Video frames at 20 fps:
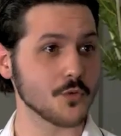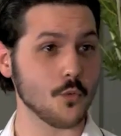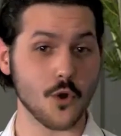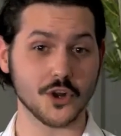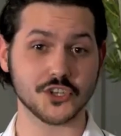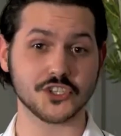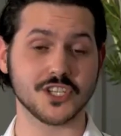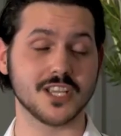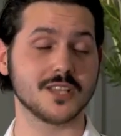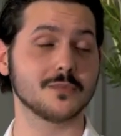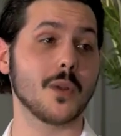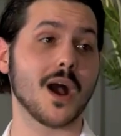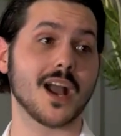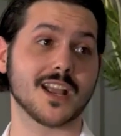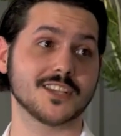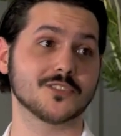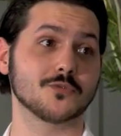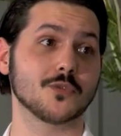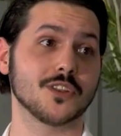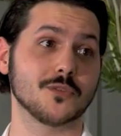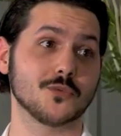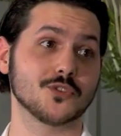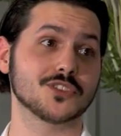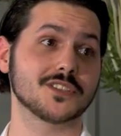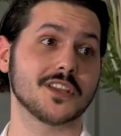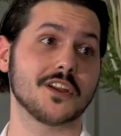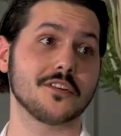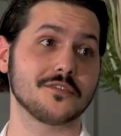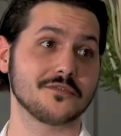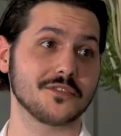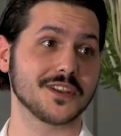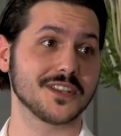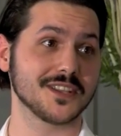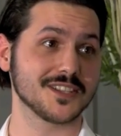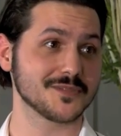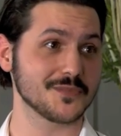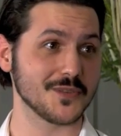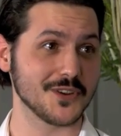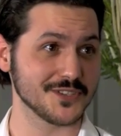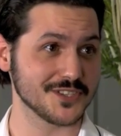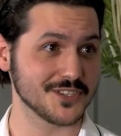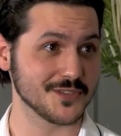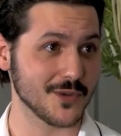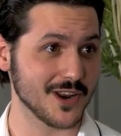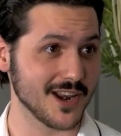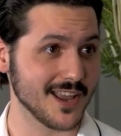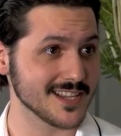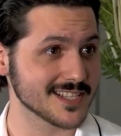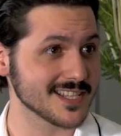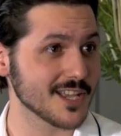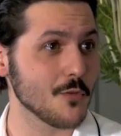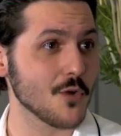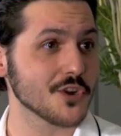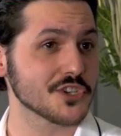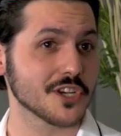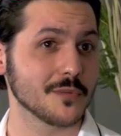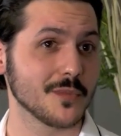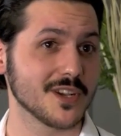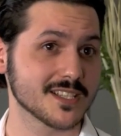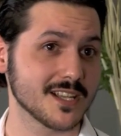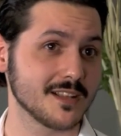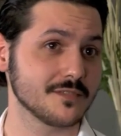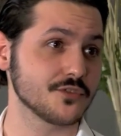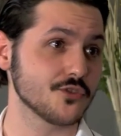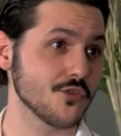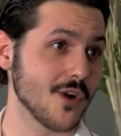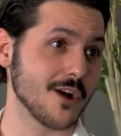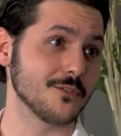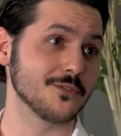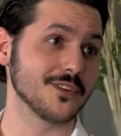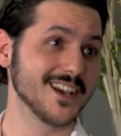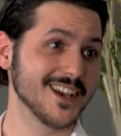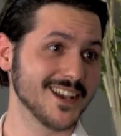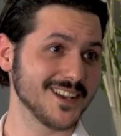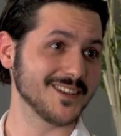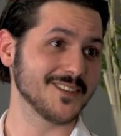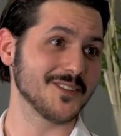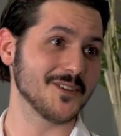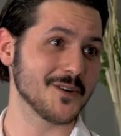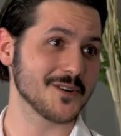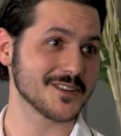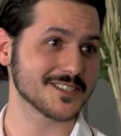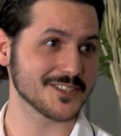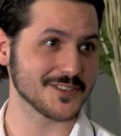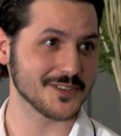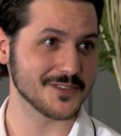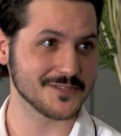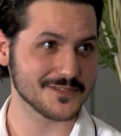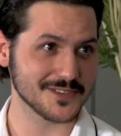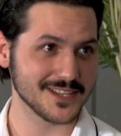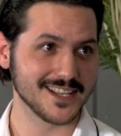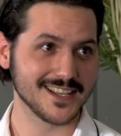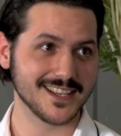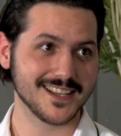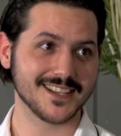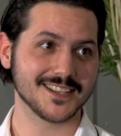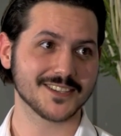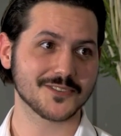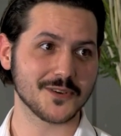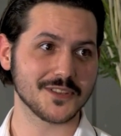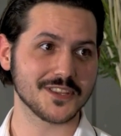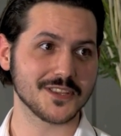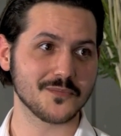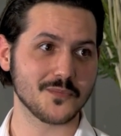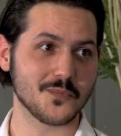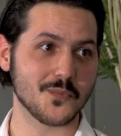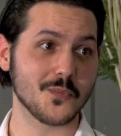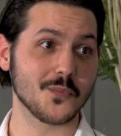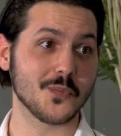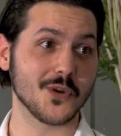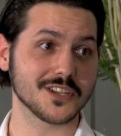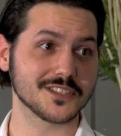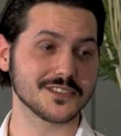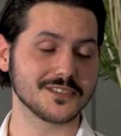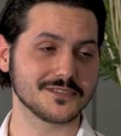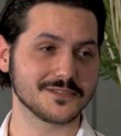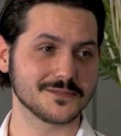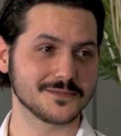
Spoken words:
and watching it back is one of the most terrifying experiences in my life. It's like watching myself drown, you know, so it's quite impressive.